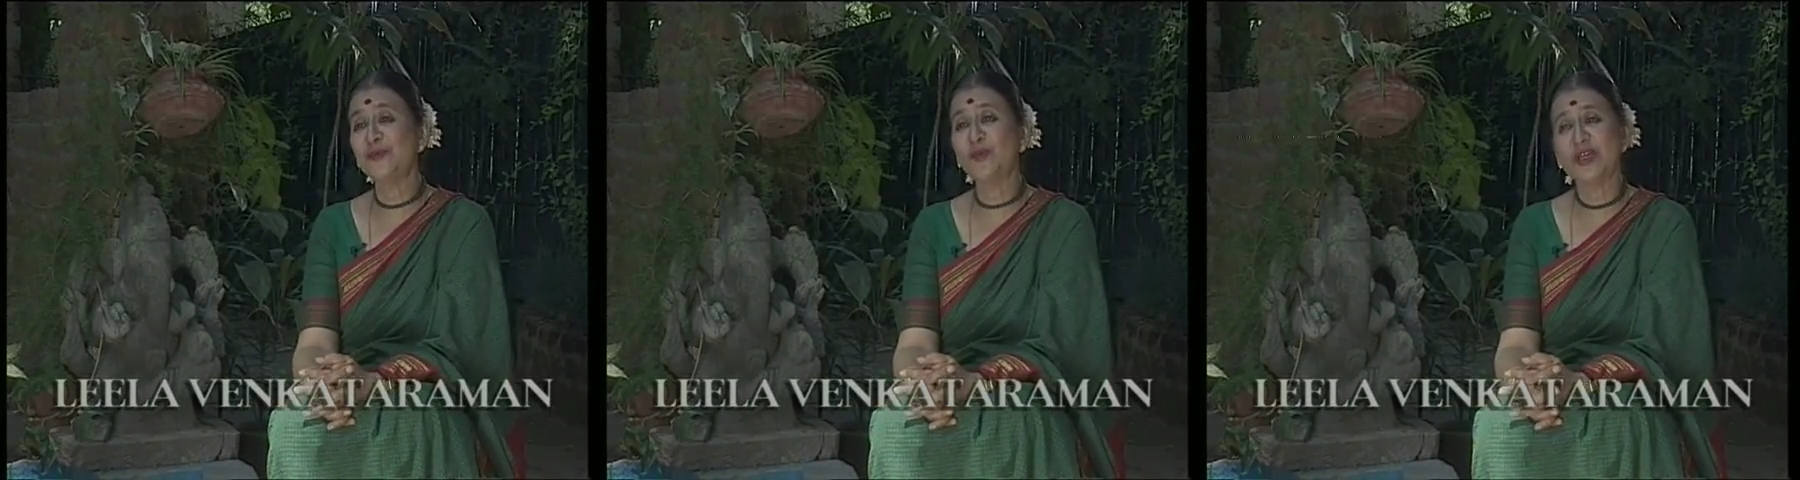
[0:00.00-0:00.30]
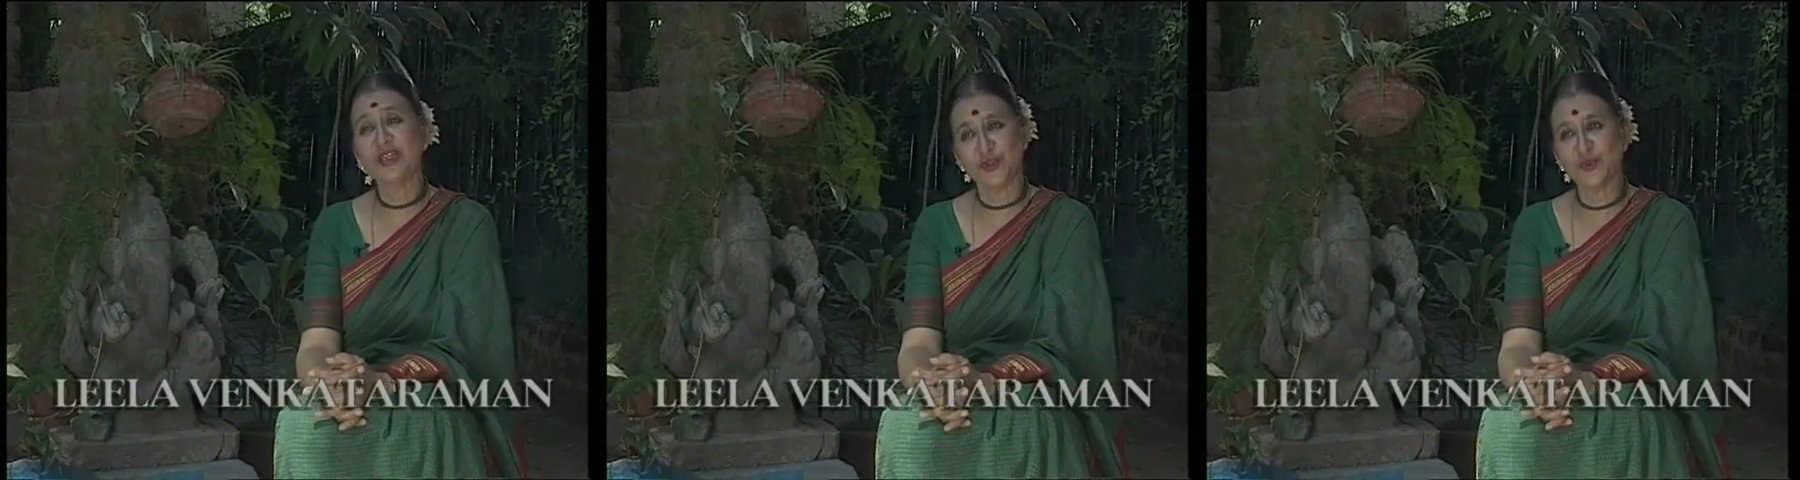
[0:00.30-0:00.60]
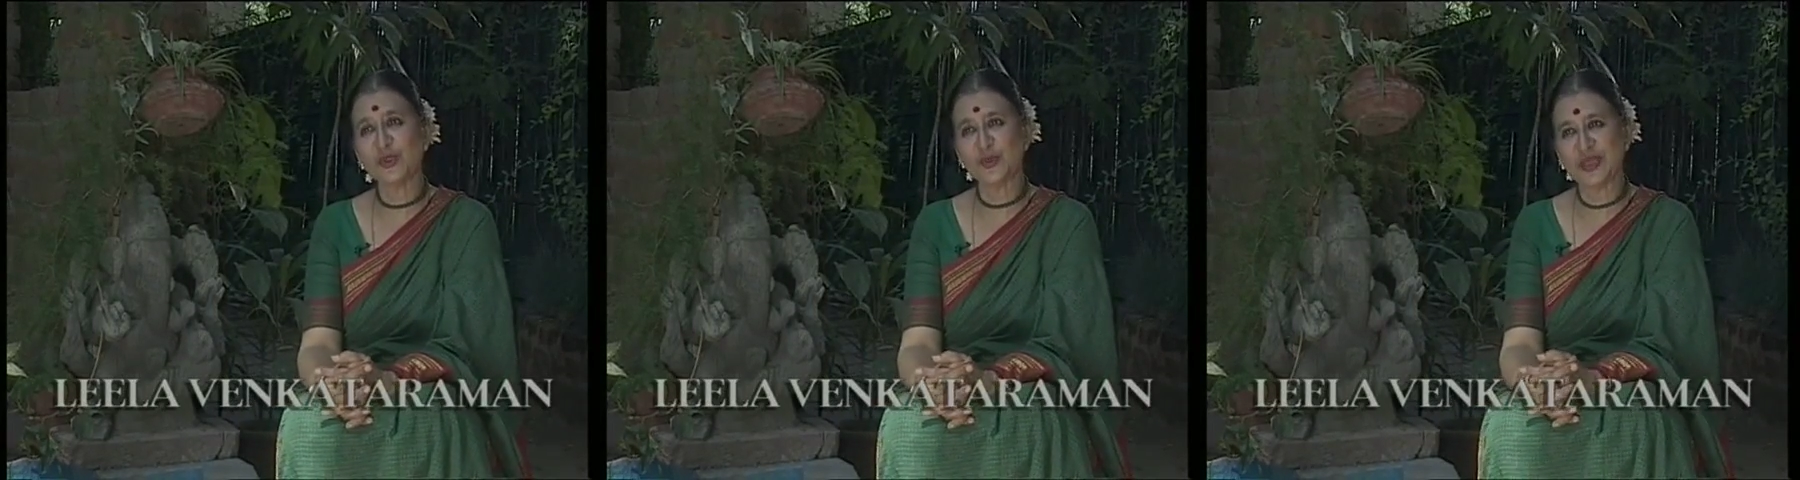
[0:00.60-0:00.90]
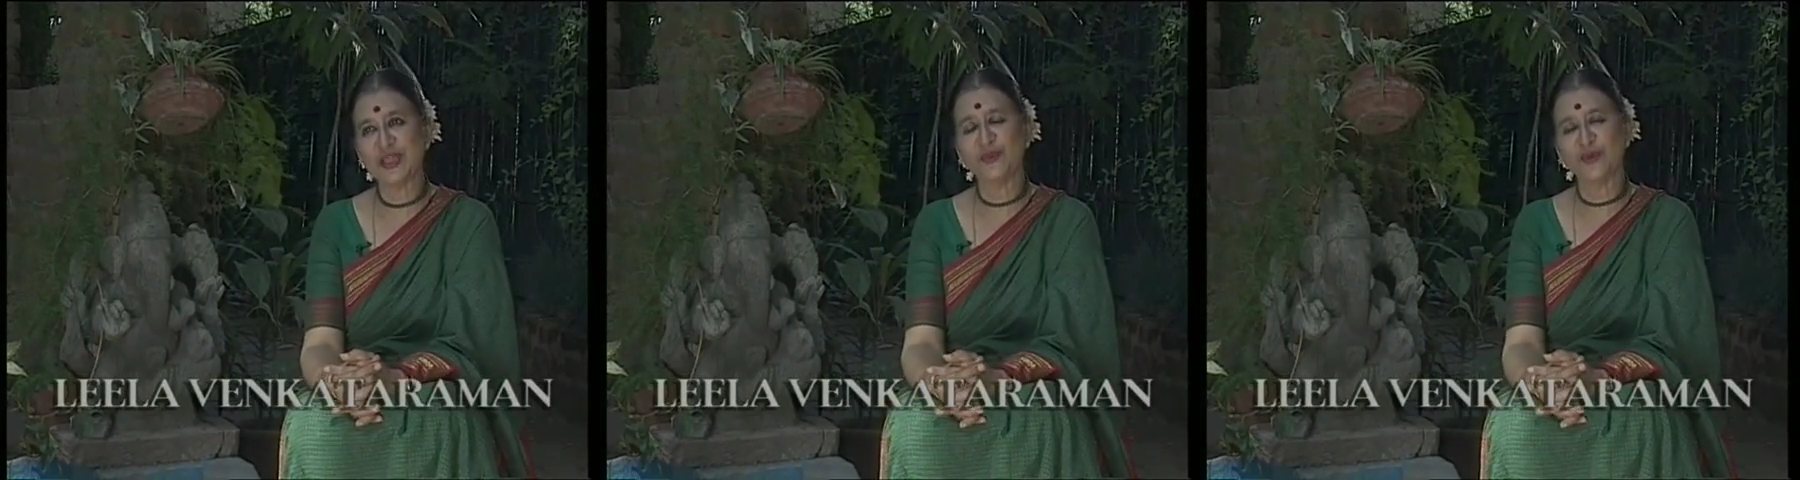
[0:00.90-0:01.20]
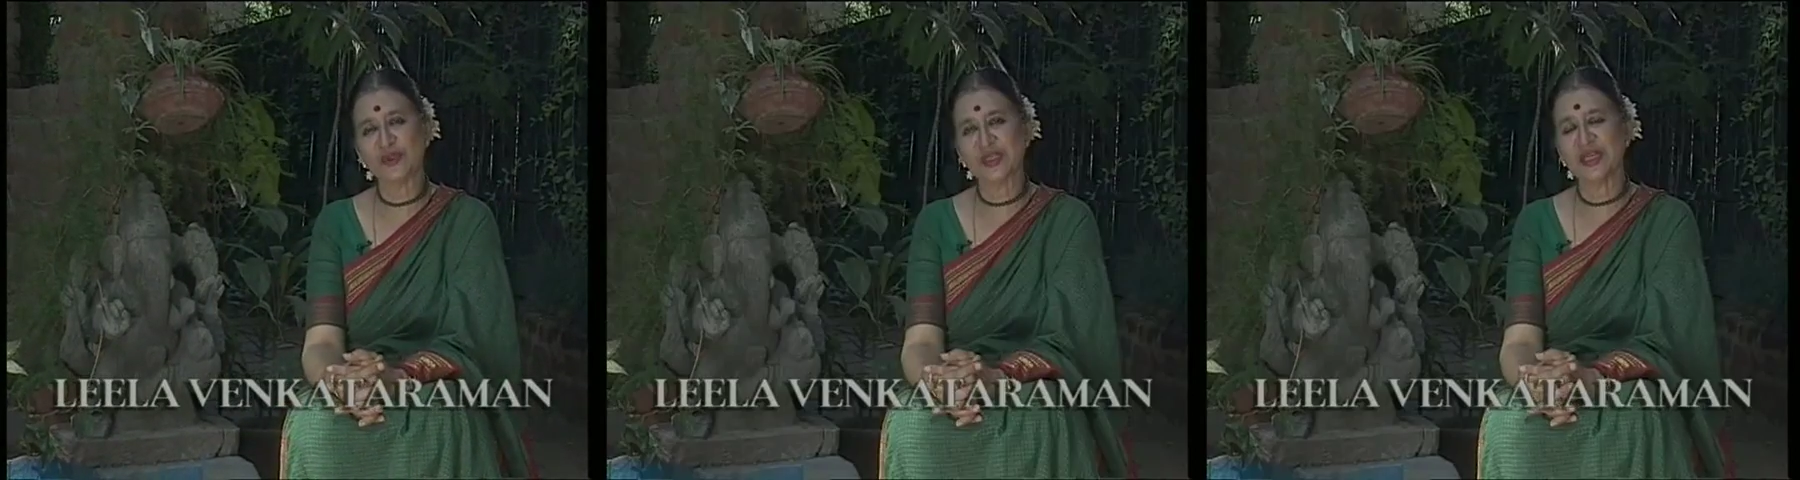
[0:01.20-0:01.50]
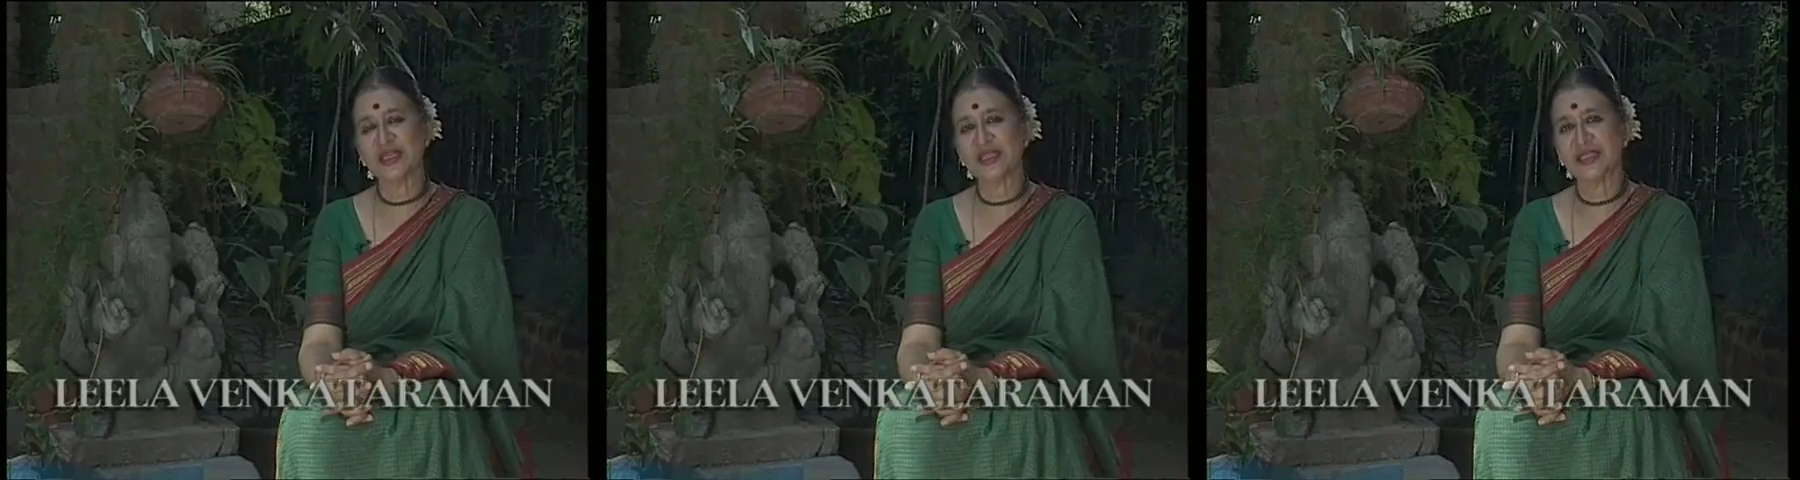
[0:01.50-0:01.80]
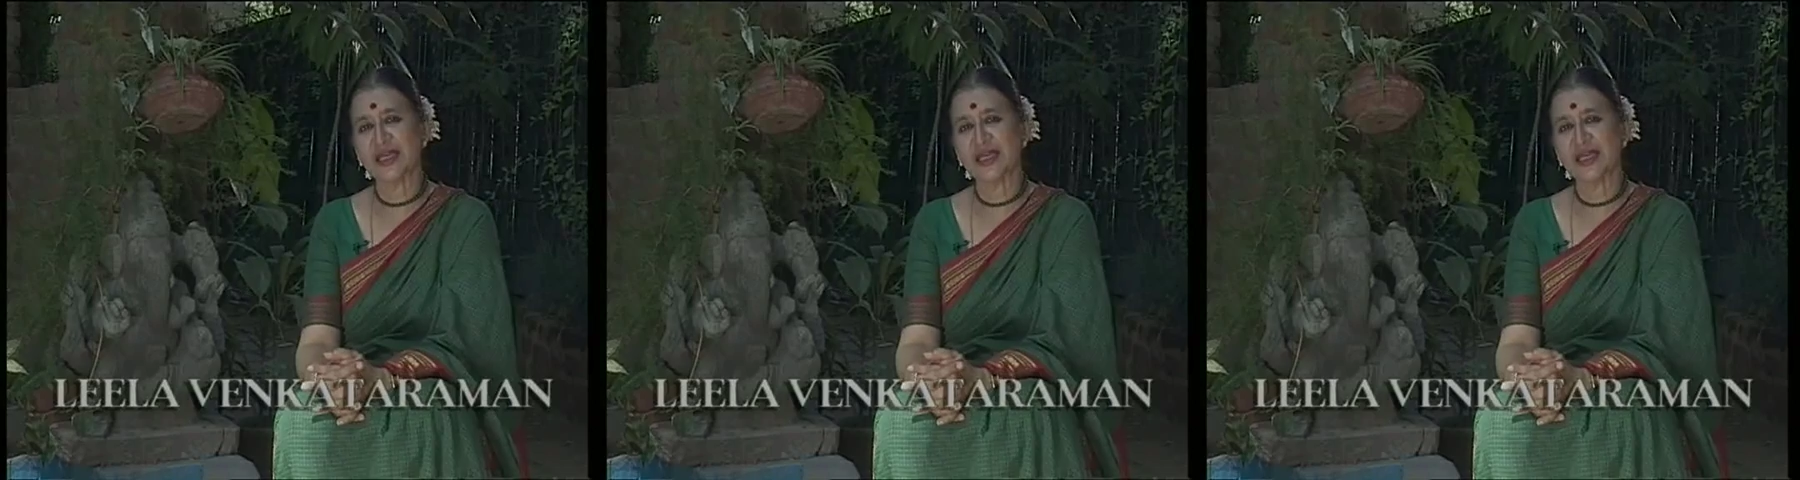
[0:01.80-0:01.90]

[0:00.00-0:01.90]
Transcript: from what it used to be in those days.